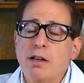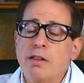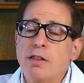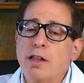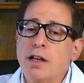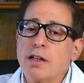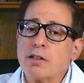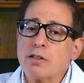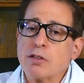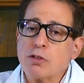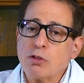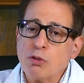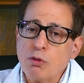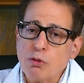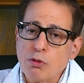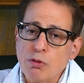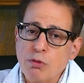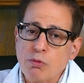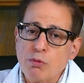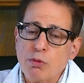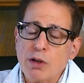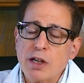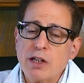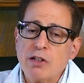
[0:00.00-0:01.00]
that
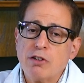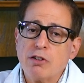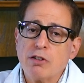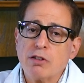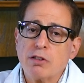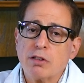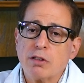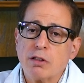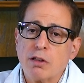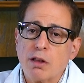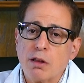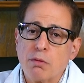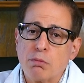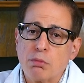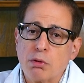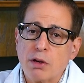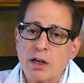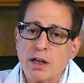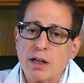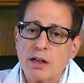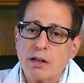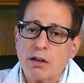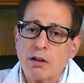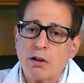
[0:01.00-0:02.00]
certain regions of the
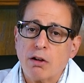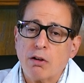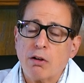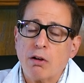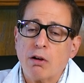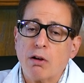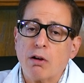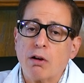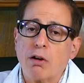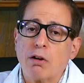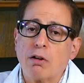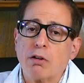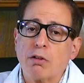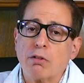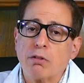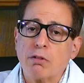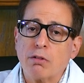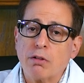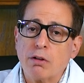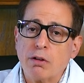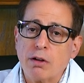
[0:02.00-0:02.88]
brain are